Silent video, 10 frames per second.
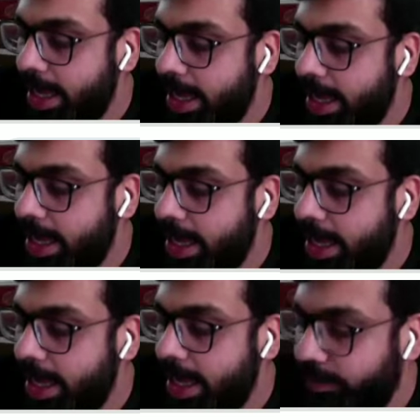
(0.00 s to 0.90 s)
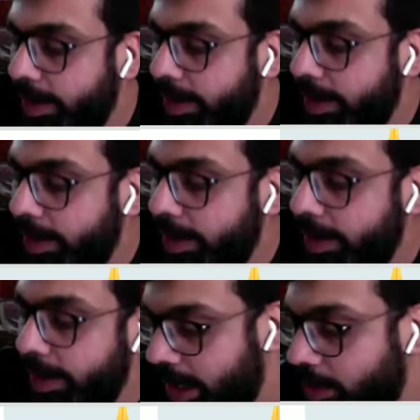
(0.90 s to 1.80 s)
has the following
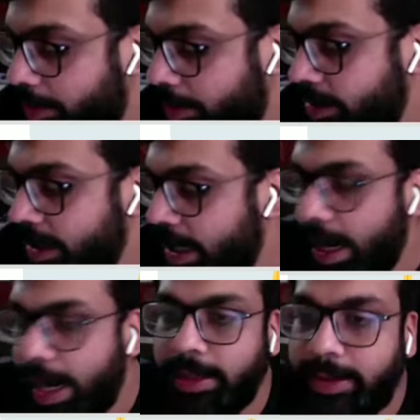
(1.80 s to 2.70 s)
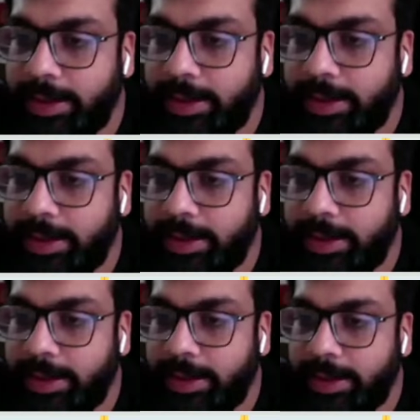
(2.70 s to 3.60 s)
agricultural outputs, and this is the
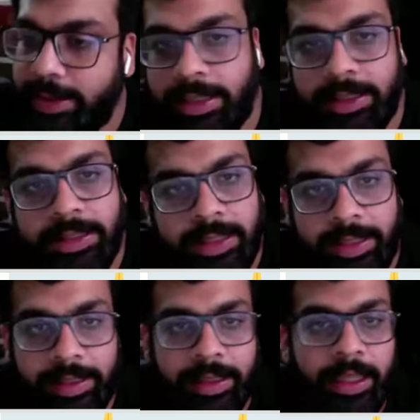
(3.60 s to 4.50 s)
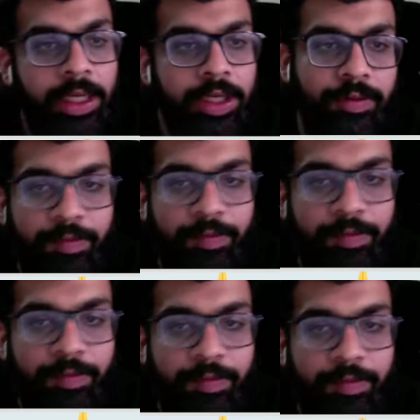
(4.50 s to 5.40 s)
nutrition that is needed. So
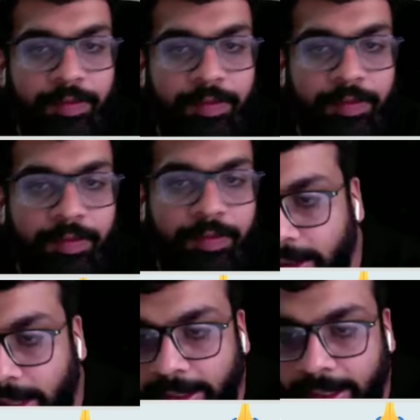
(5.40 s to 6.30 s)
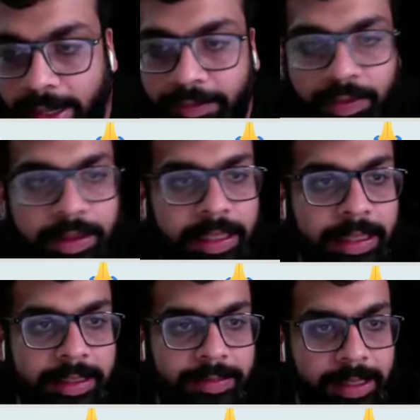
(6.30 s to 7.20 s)
food data, of course, food
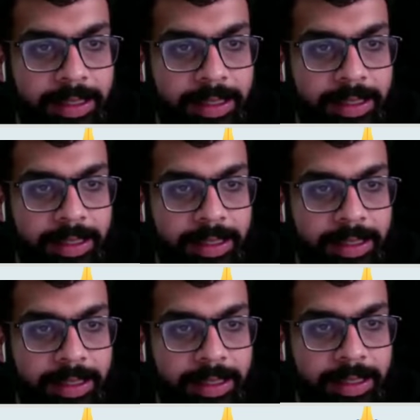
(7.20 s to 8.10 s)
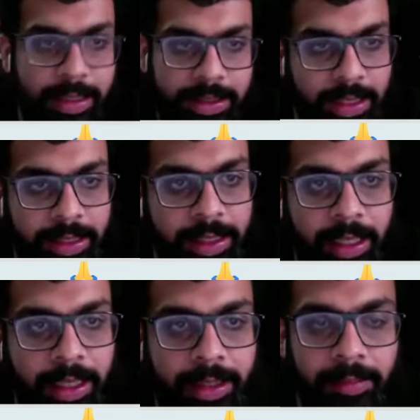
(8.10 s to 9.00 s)
data is basically it's nothing
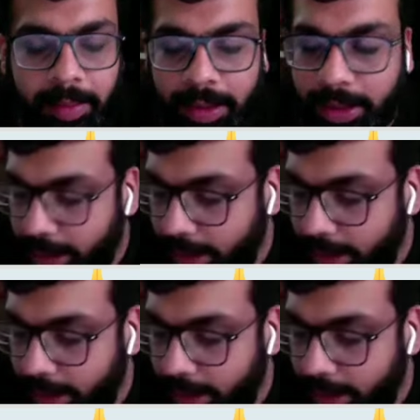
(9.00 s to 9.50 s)
and nothing but